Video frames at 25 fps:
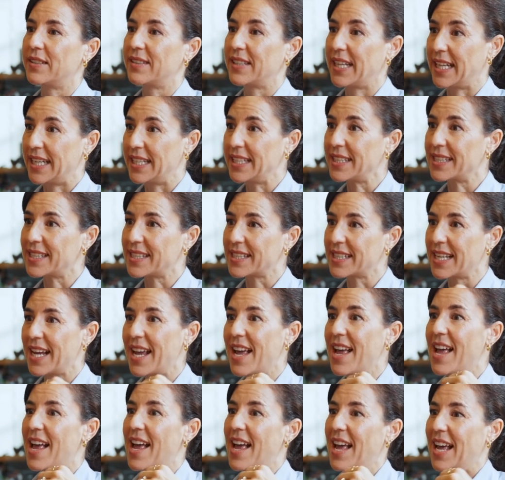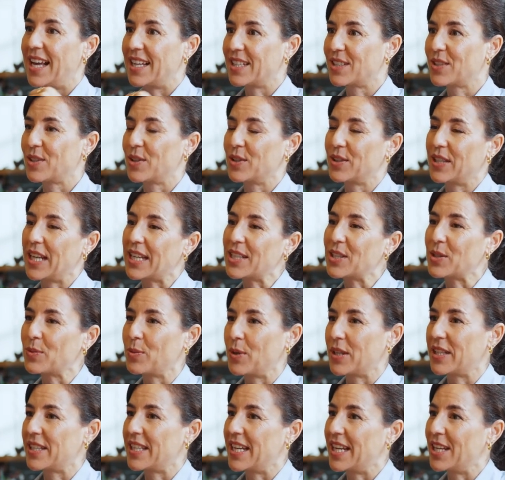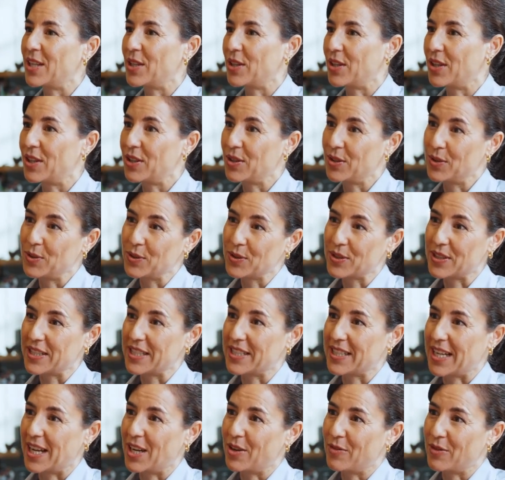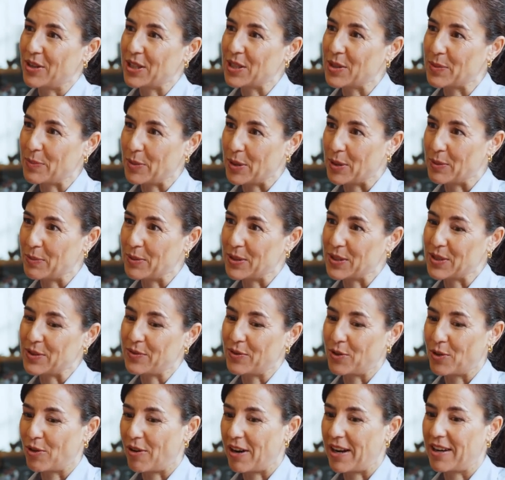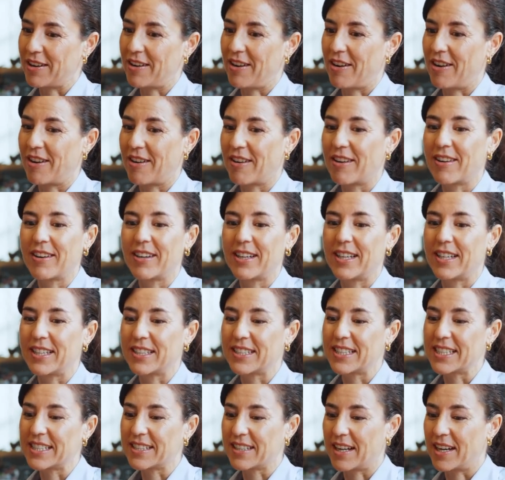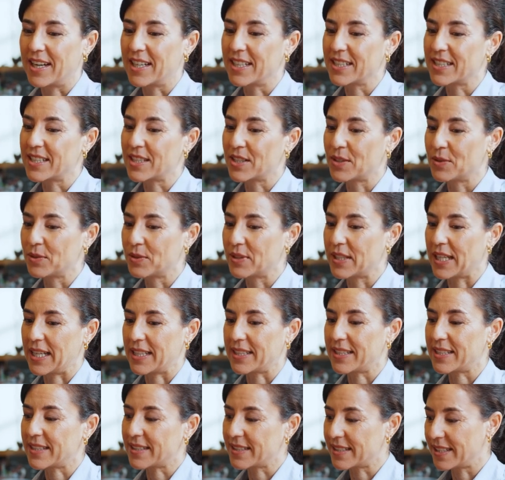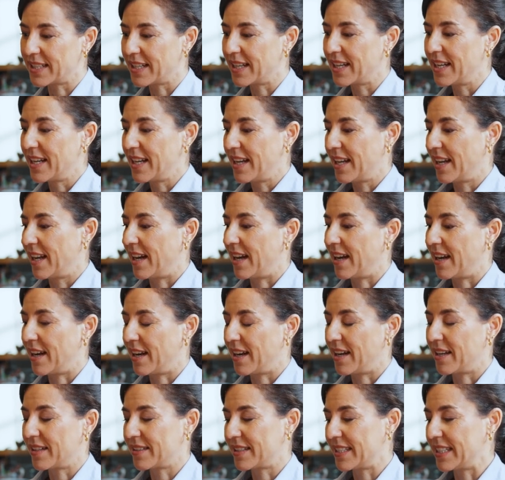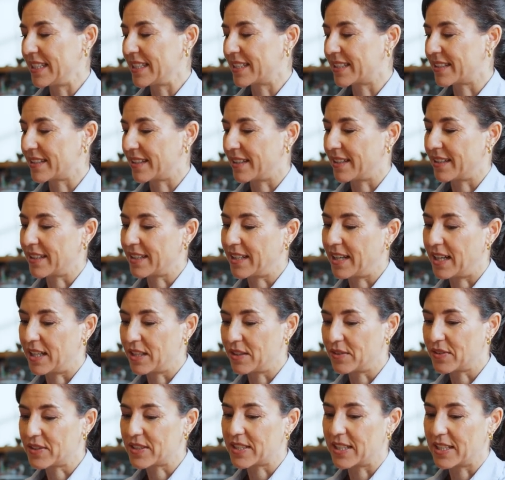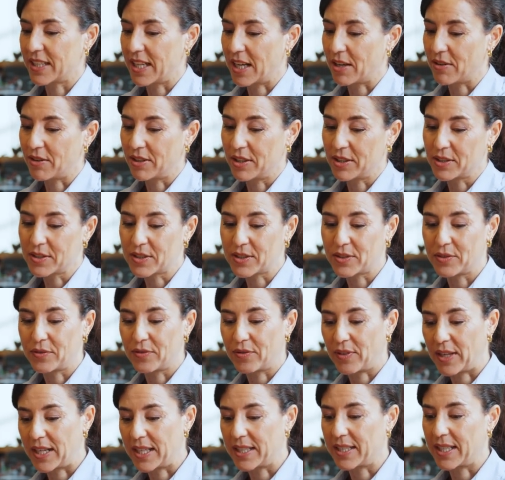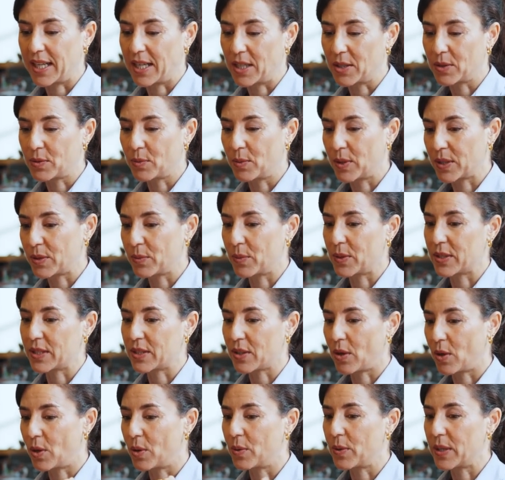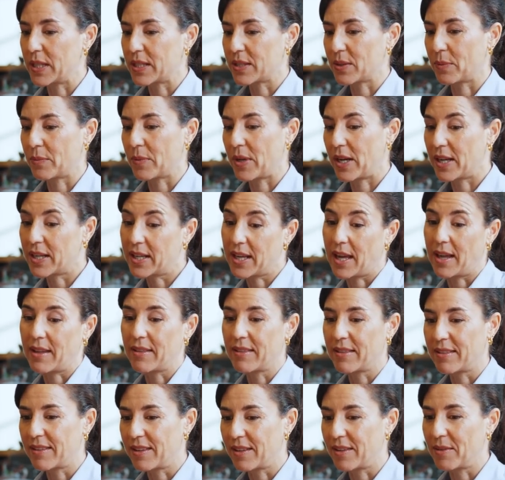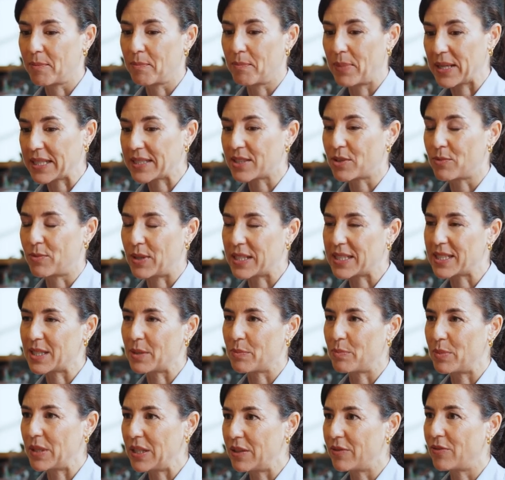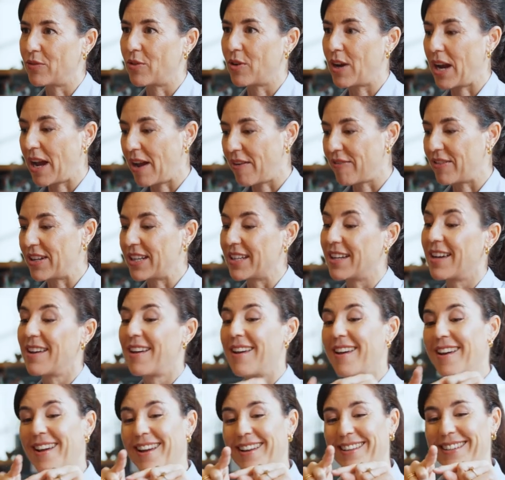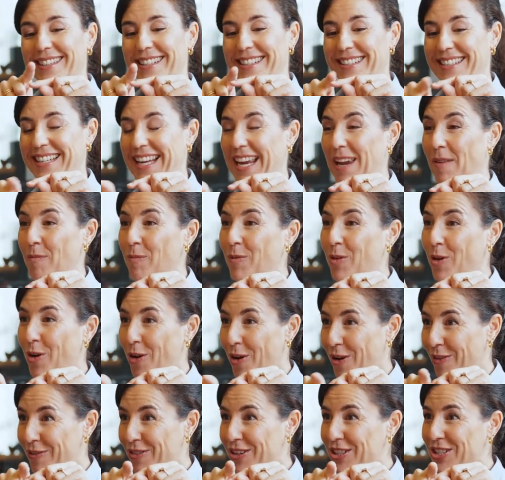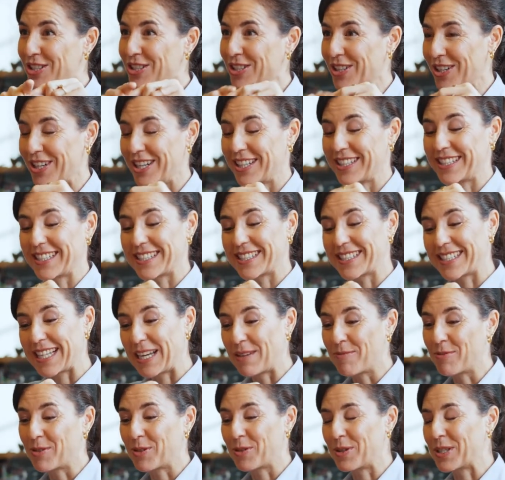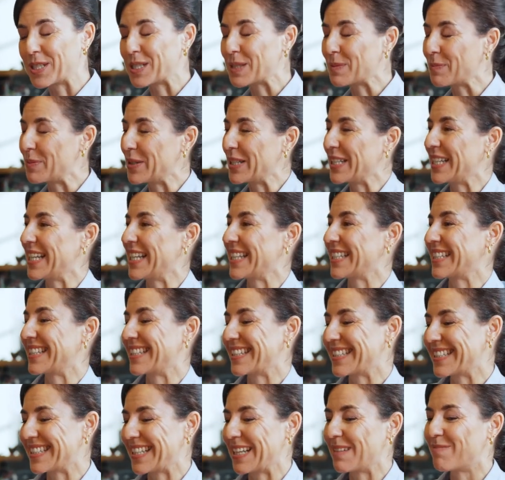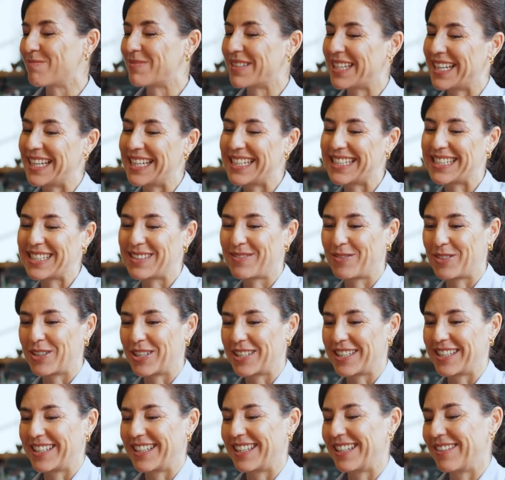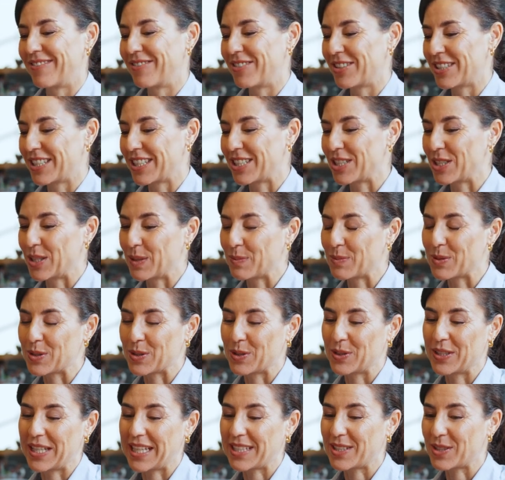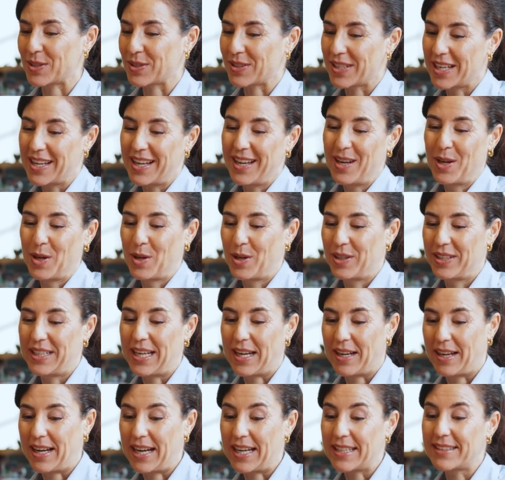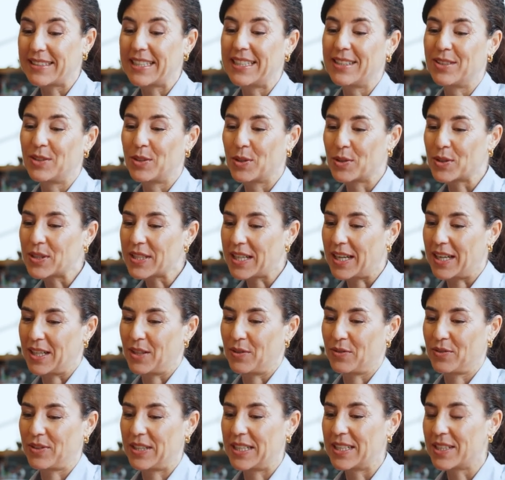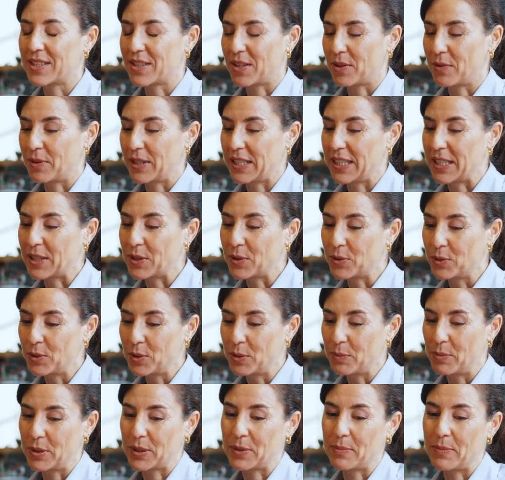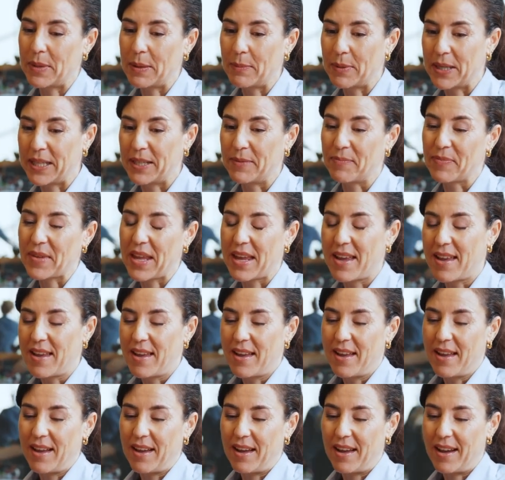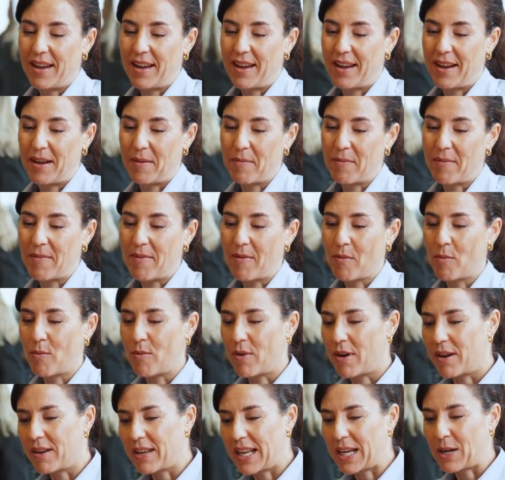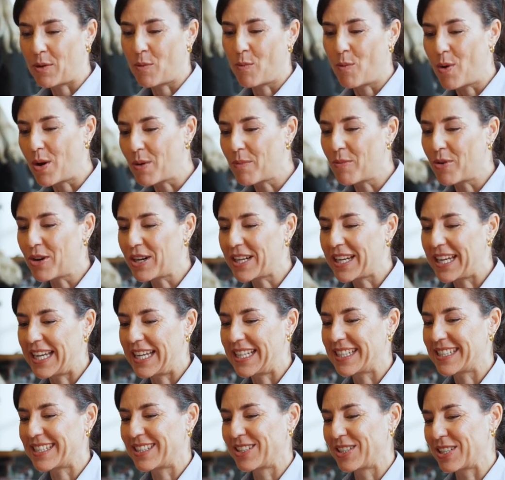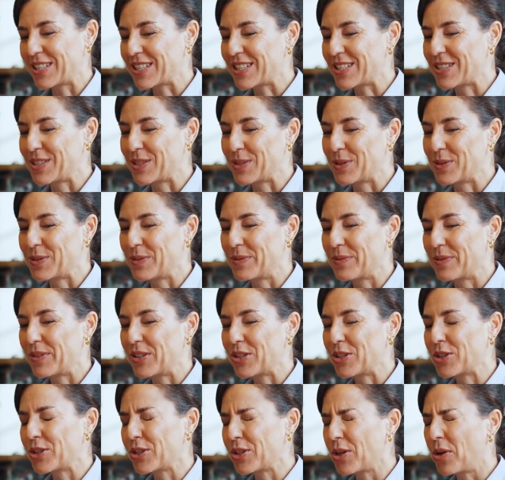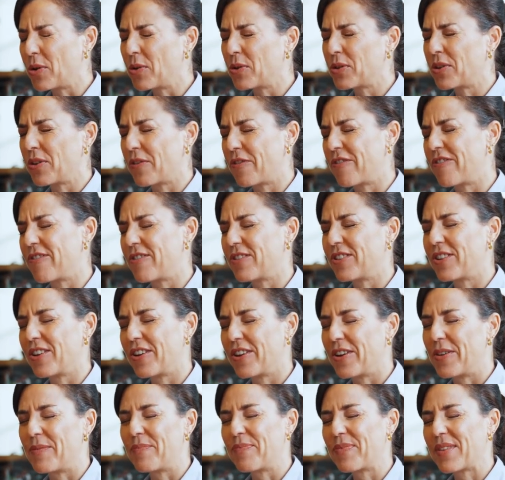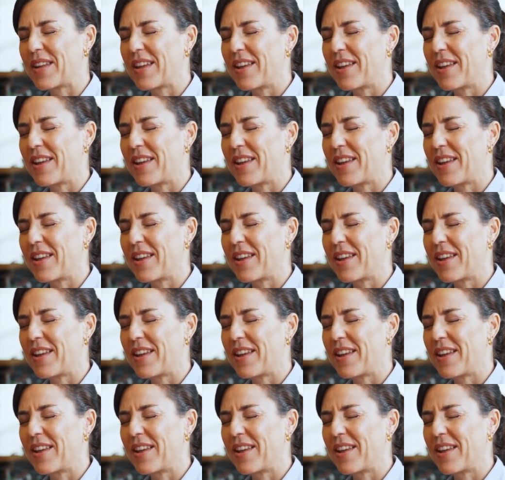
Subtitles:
taste. And so that's what they use design of experiments for, and our designs to test these kind of scenarios to find out what was always, again, the best recipe for having the same curvature, the same crispiness, the same taste for the chips. So that's, I think those kind of things are really cool. But maybe like one more case just to show the